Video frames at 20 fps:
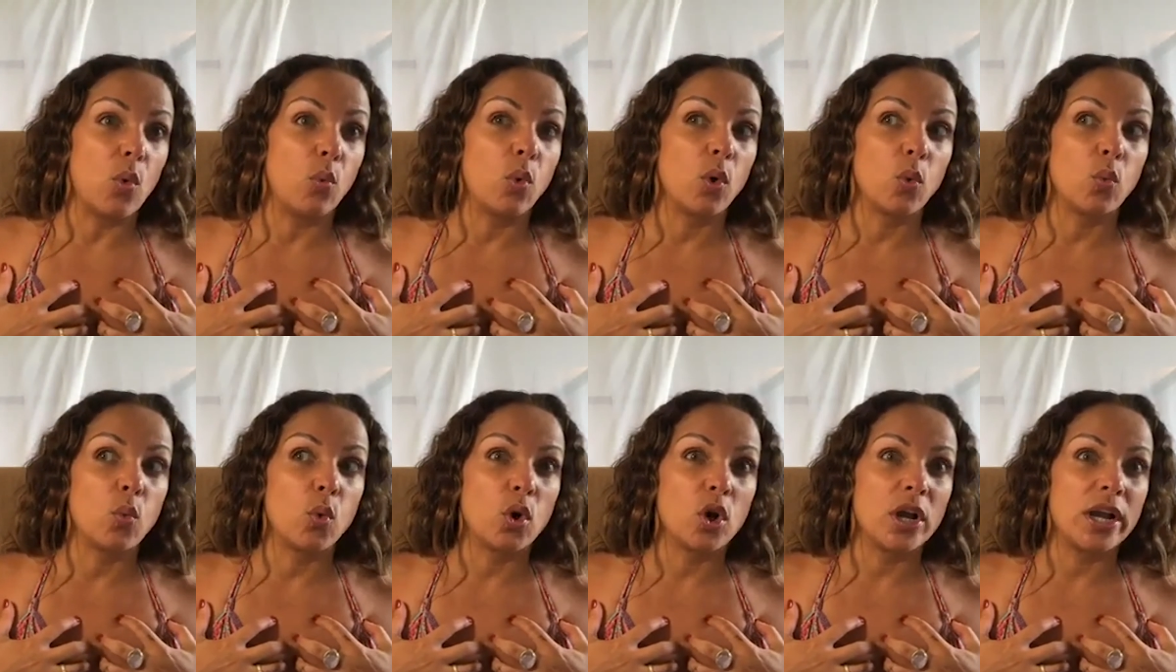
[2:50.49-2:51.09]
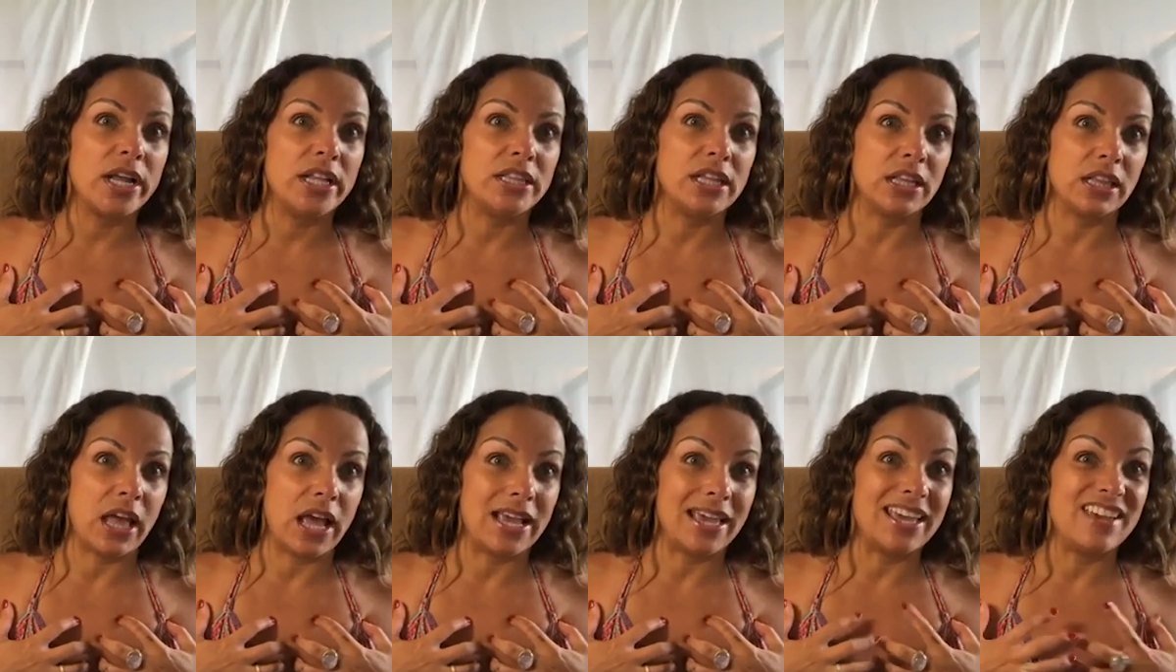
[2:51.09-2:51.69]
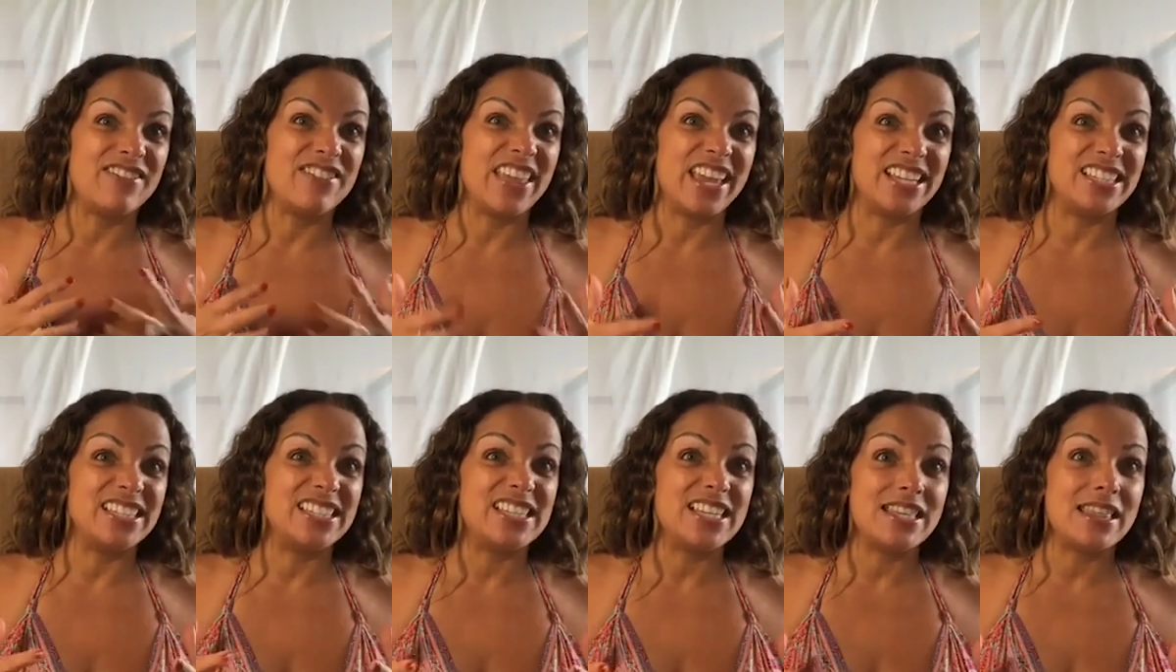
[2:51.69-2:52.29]
we're worried that like if they
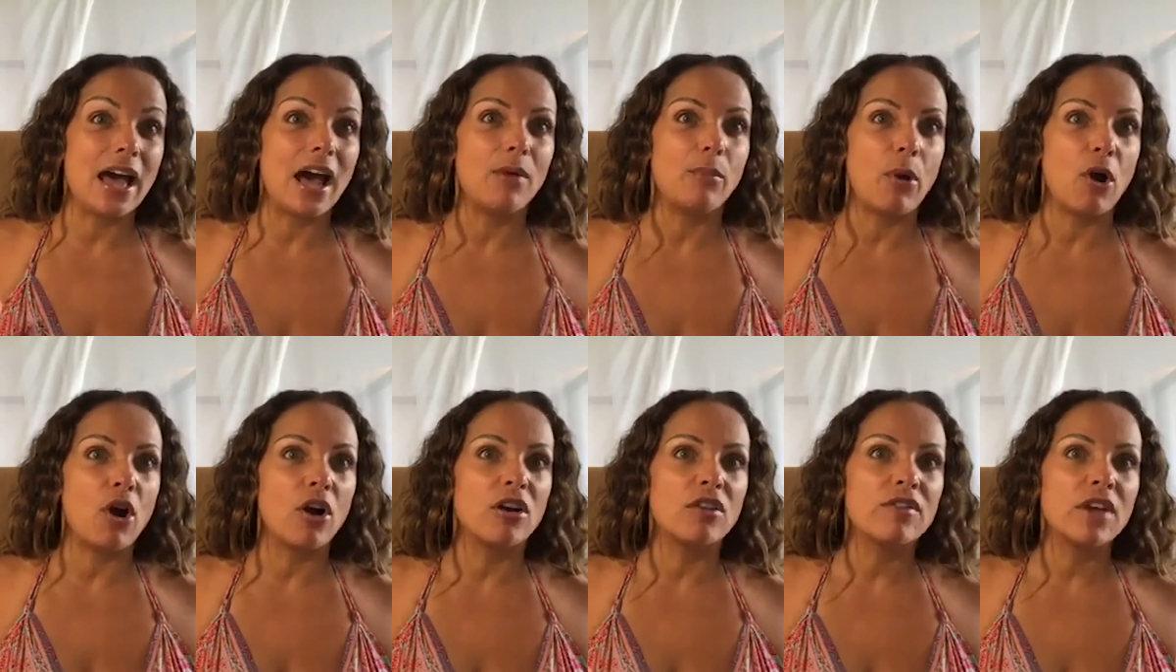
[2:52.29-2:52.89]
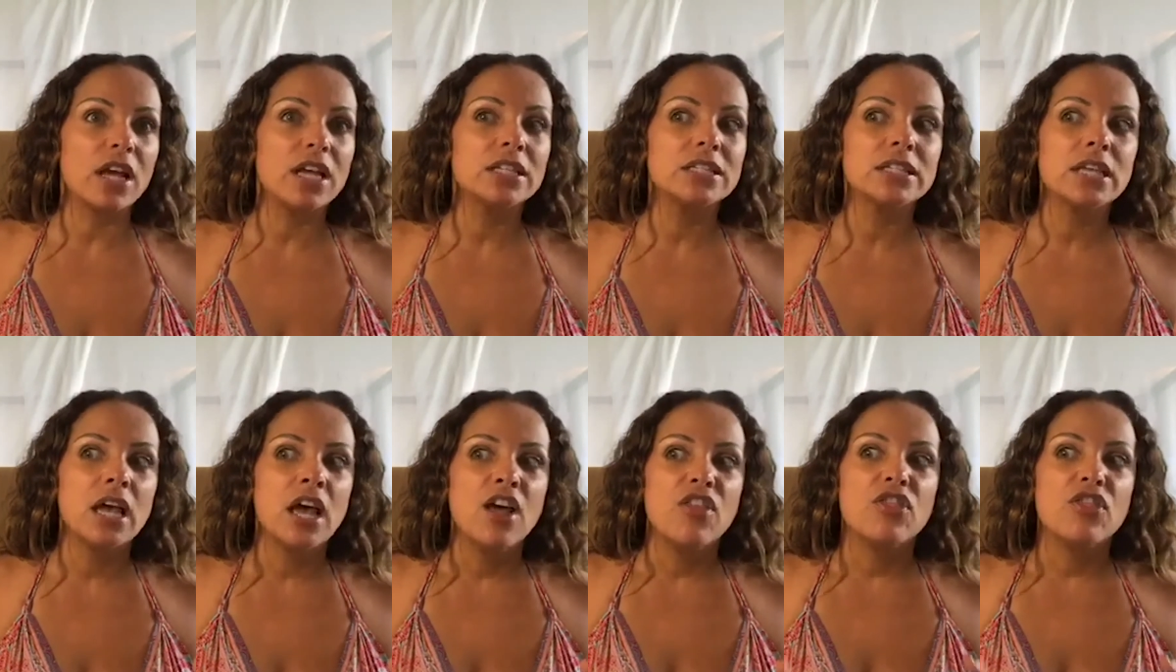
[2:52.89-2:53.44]
see that part of us,